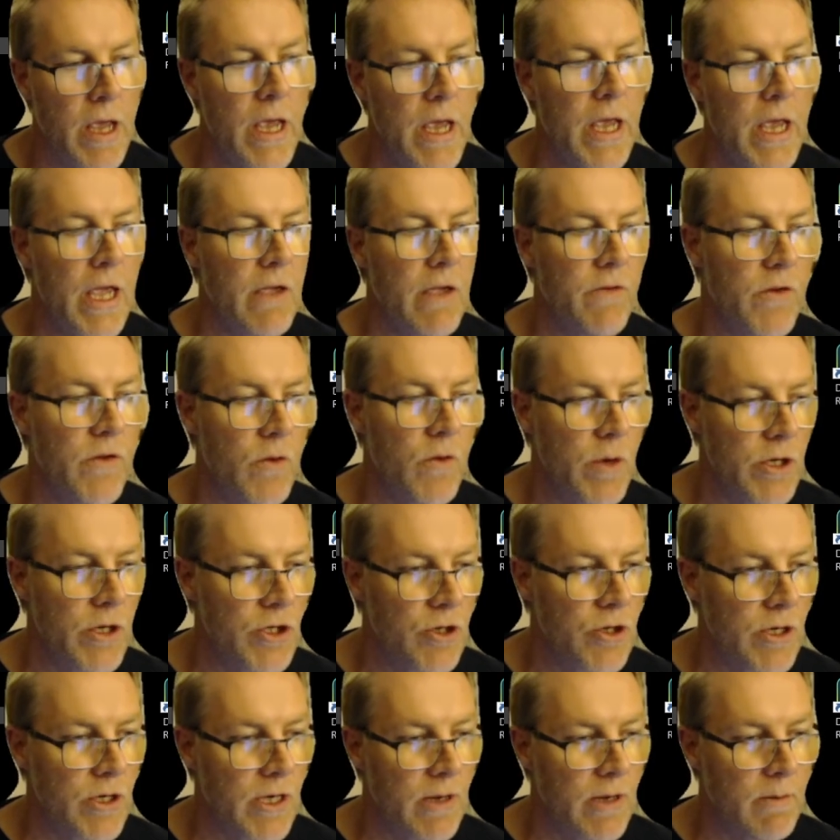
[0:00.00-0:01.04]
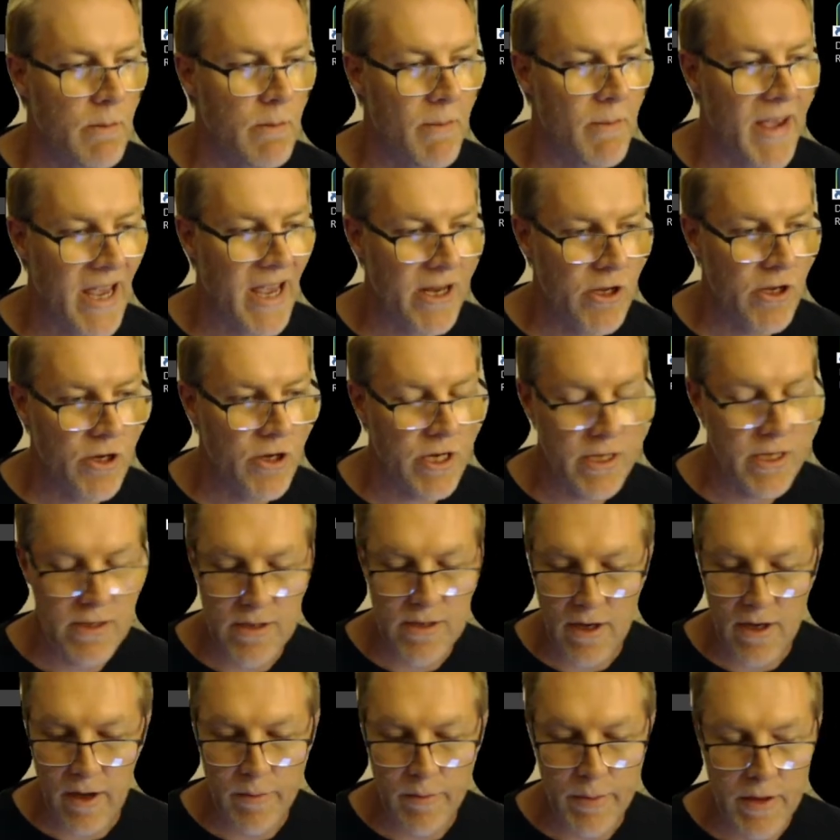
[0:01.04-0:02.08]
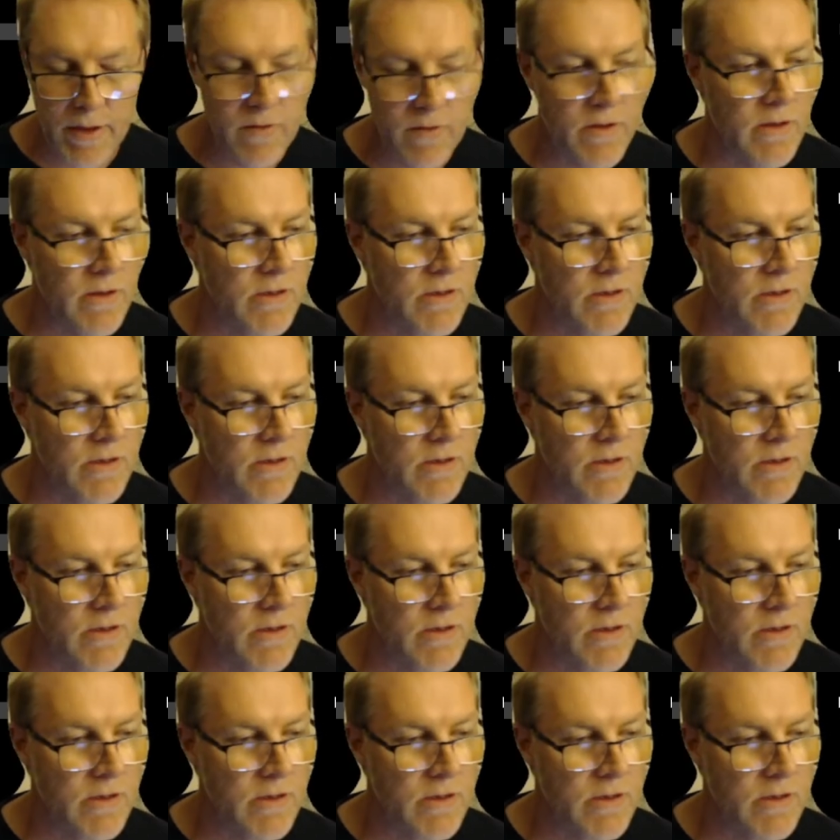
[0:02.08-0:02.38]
If you wish, you can manually type in these